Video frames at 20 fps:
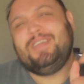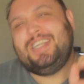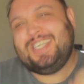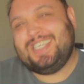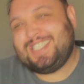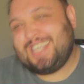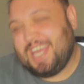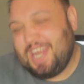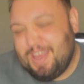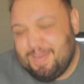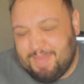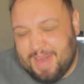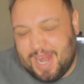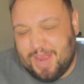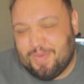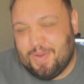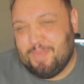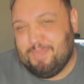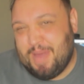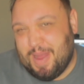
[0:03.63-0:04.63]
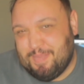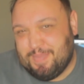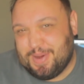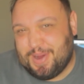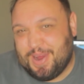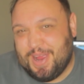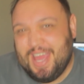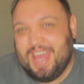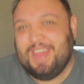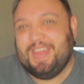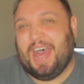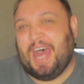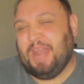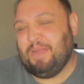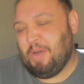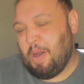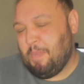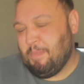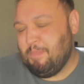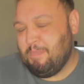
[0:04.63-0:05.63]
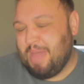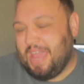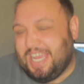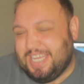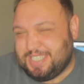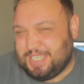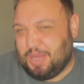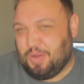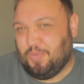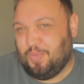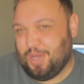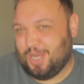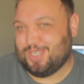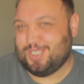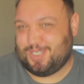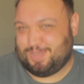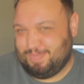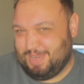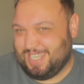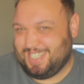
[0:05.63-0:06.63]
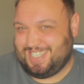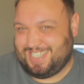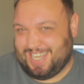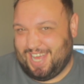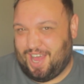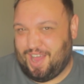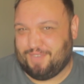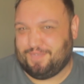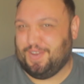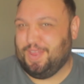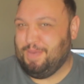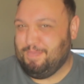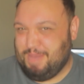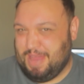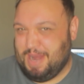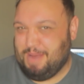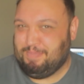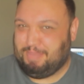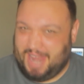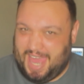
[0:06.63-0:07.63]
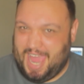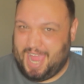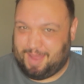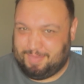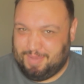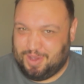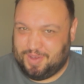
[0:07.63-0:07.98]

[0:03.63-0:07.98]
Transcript: but does anybody remember that amazing Will Smith song for the Men in Black